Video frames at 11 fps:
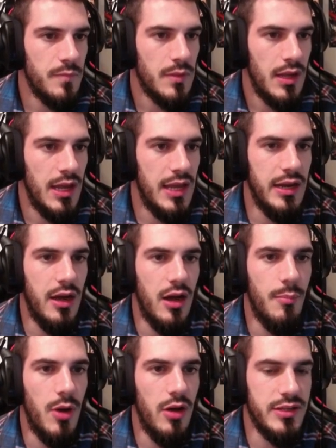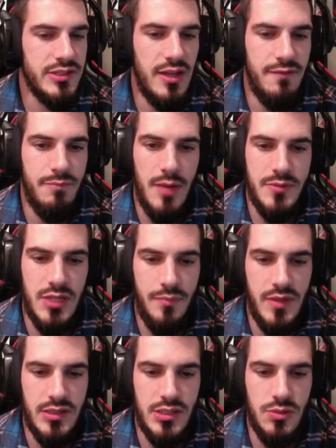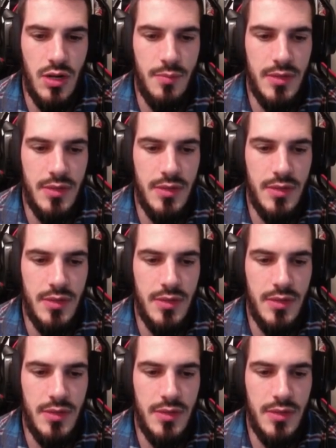And all this stuff pops up. This is what I'm